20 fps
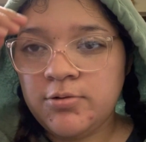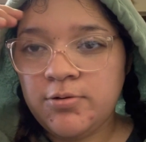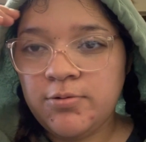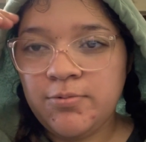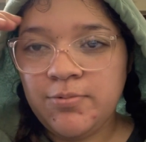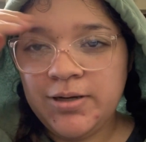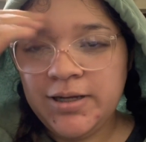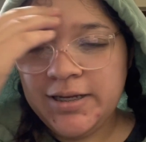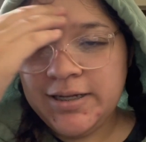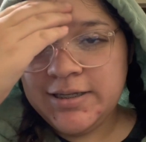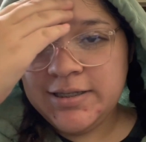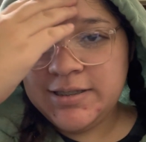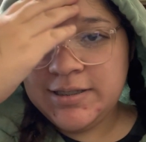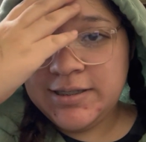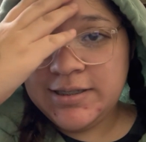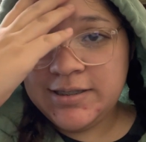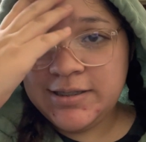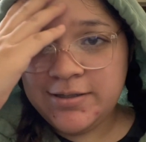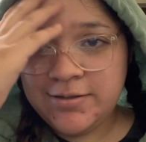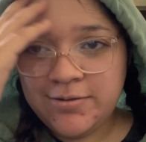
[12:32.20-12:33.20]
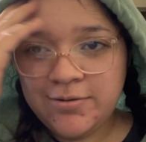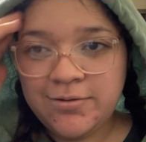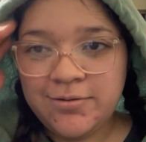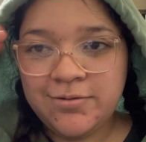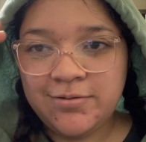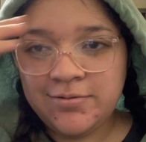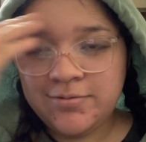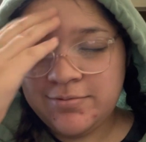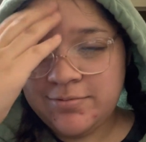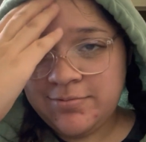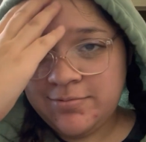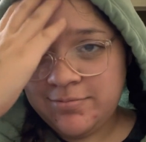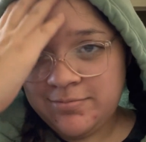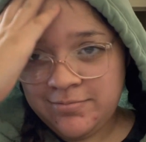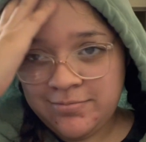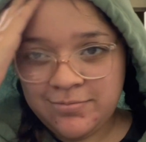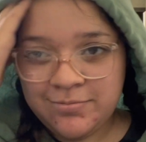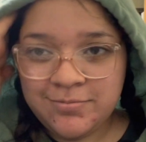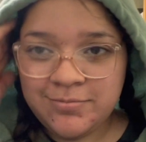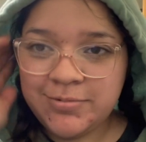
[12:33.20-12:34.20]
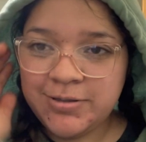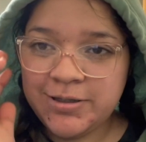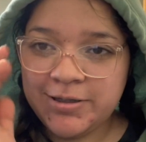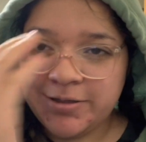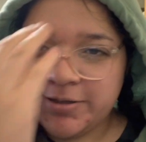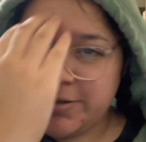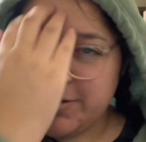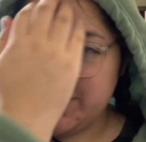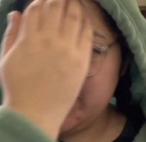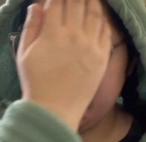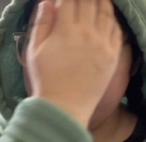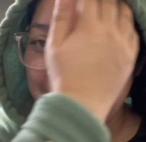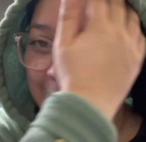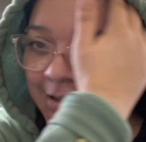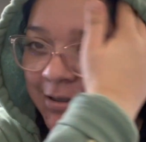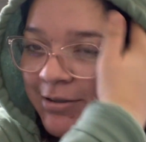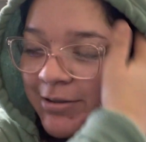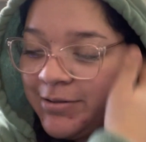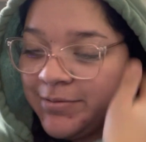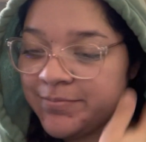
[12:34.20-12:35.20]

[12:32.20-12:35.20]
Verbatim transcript: what is this little, what are these hairs?